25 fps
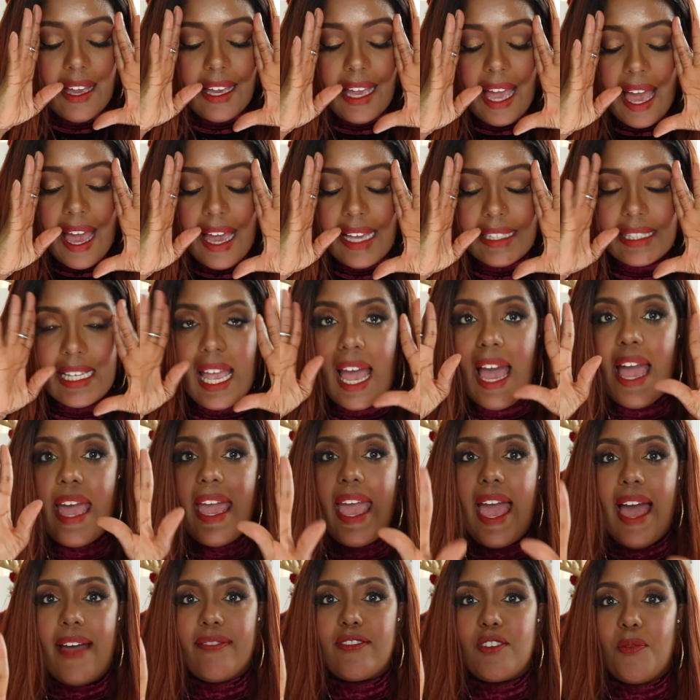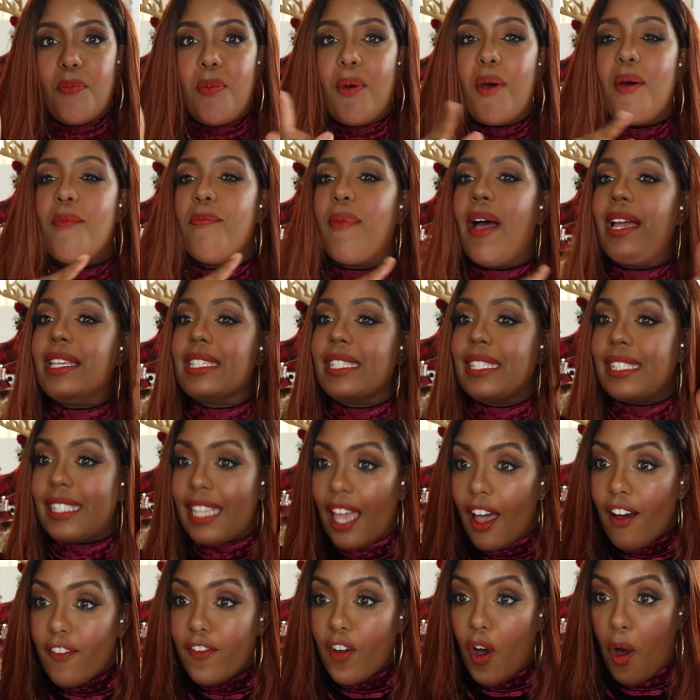guys I have to put
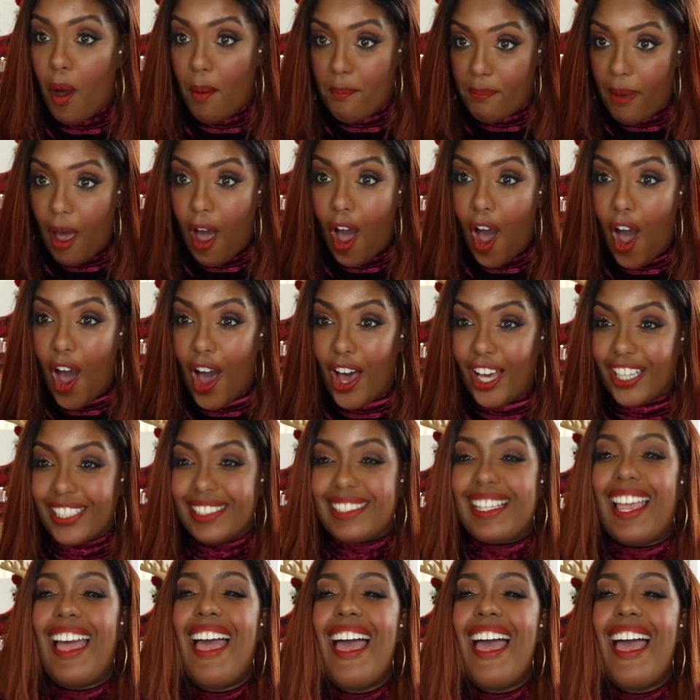myself on pause